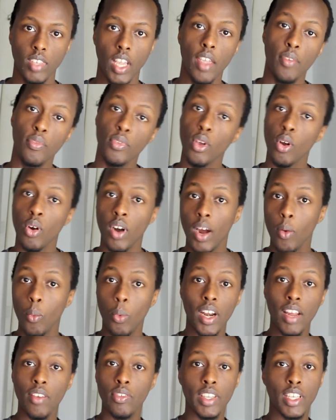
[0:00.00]
if you're,
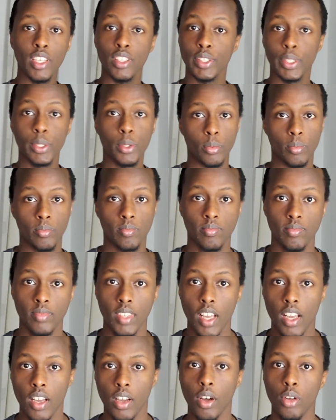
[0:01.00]
whatever you do,
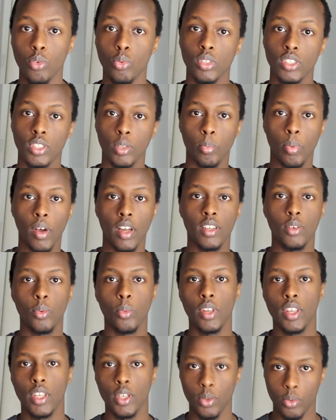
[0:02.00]
God wants to partner
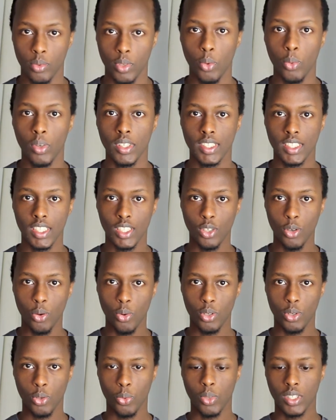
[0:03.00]
with you. He wants to
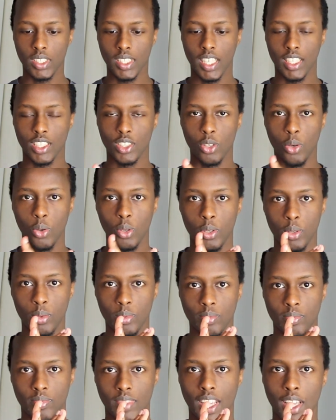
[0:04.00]
know you. He wants to get to know you.
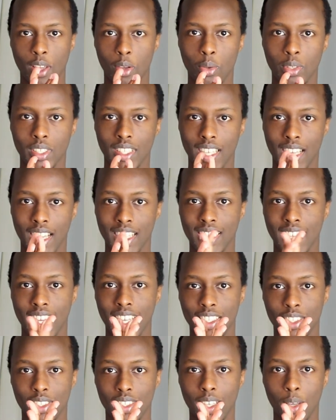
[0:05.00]

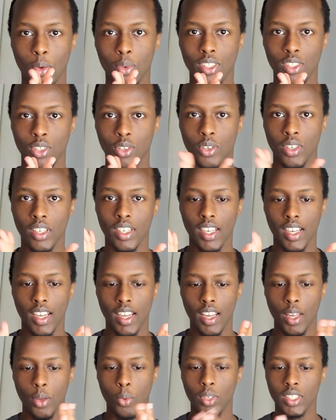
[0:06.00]

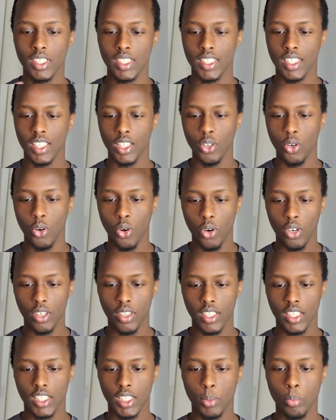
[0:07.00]
He wants
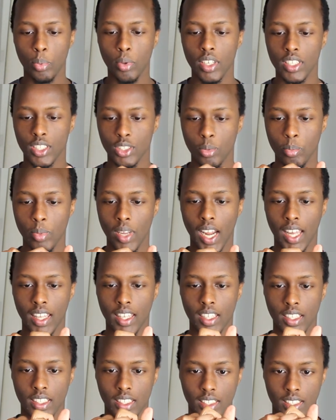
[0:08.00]
your spirits to be like
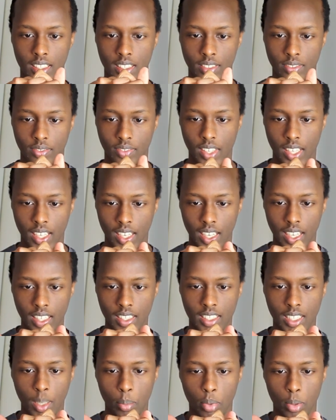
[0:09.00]
this,
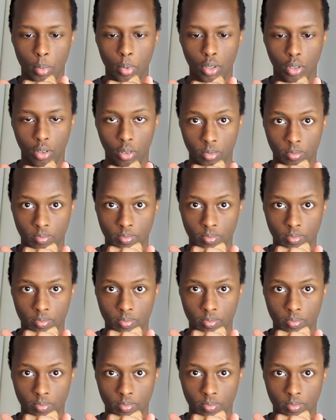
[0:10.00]
inseparable.